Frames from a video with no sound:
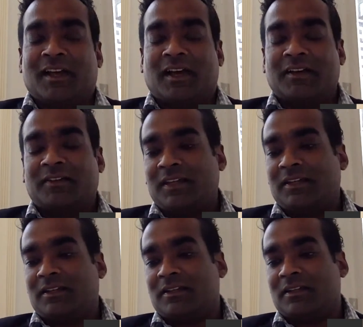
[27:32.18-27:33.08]
I
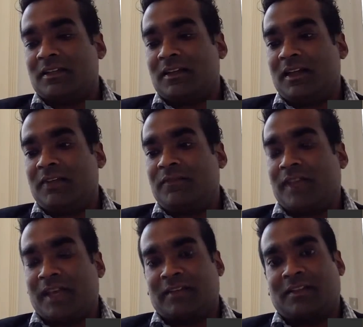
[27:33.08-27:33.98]
think if
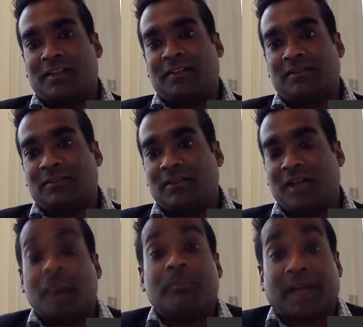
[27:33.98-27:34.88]
that can
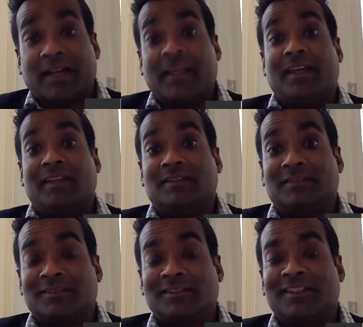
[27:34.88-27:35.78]
come back in,
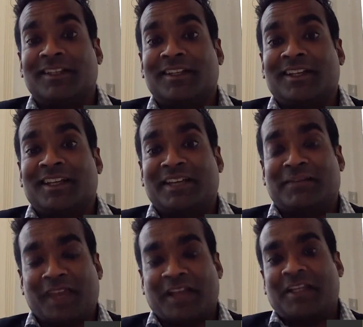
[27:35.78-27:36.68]
if
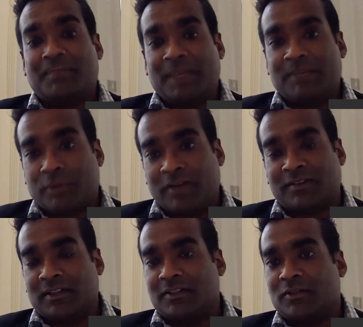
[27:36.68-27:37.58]
that can be
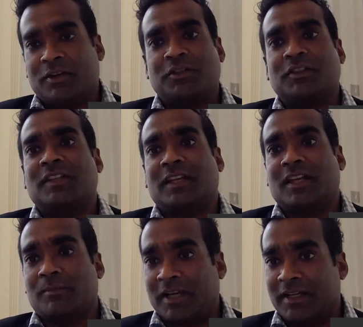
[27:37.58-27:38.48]
present, sorry, I shouldn't say
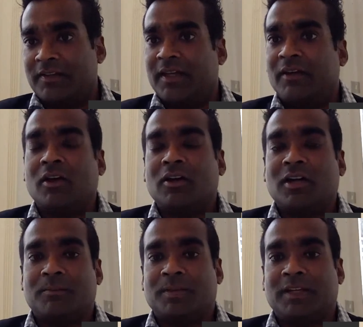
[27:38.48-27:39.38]
come back in, there are
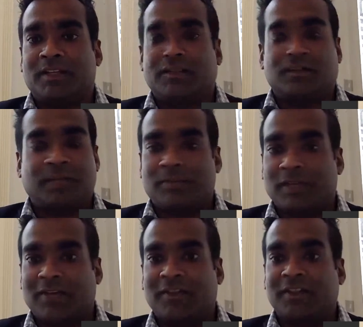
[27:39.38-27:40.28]
companies and people
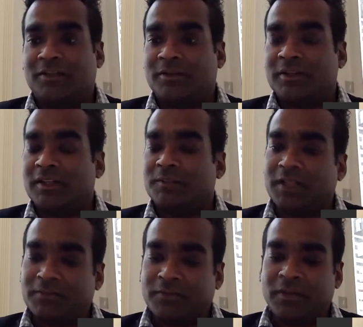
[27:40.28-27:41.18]
out there doing this,
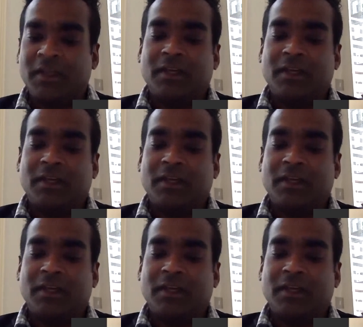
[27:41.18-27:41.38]
but if